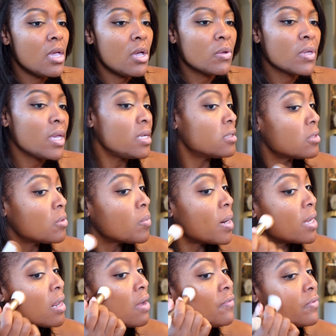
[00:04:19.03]
Okay, so
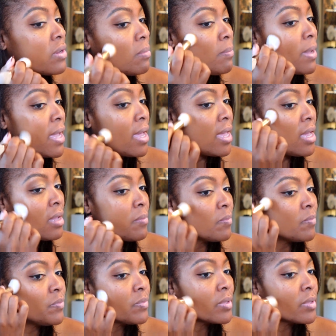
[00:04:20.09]
right off of the bat,